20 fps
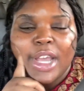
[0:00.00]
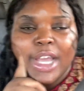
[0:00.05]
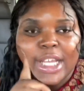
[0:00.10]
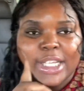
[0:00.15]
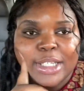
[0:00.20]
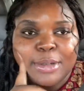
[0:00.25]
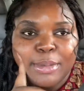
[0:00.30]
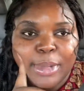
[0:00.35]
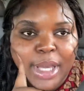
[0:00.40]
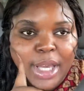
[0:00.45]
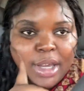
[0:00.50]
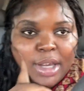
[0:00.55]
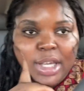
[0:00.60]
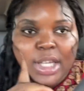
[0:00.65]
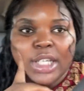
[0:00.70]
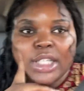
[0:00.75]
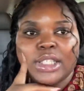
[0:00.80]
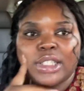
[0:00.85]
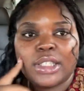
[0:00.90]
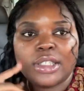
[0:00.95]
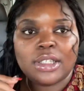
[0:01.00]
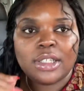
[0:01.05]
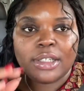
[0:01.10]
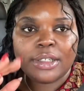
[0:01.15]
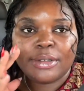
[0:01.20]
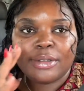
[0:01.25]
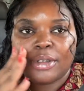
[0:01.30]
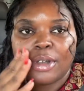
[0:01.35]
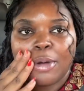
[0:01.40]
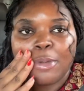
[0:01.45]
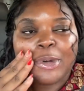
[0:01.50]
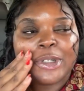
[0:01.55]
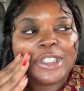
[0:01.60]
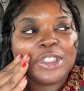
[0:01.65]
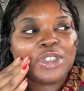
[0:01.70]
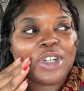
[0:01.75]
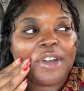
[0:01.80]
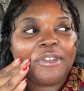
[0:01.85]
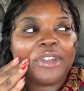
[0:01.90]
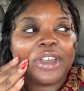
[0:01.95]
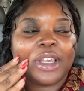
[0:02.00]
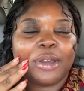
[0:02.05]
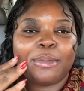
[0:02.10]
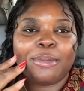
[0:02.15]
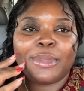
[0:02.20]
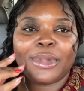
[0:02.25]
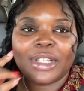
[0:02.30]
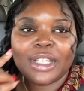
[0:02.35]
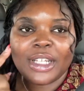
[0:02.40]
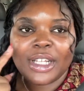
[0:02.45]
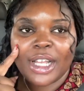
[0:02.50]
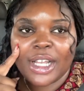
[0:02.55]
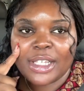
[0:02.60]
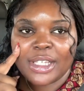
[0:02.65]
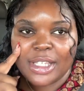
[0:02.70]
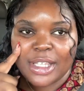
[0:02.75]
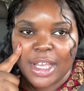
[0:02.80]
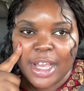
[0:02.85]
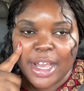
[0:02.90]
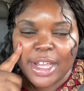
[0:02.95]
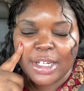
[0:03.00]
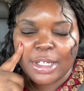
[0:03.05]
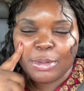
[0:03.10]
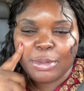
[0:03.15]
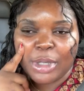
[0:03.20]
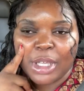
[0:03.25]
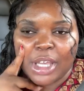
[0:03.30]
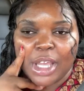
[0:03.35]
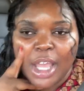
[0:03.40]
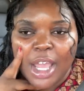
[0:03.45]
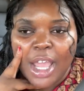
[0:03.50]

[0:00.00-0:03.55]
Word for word: I did my hair yesterday. Um, well, the traffic in Benin has scarred me.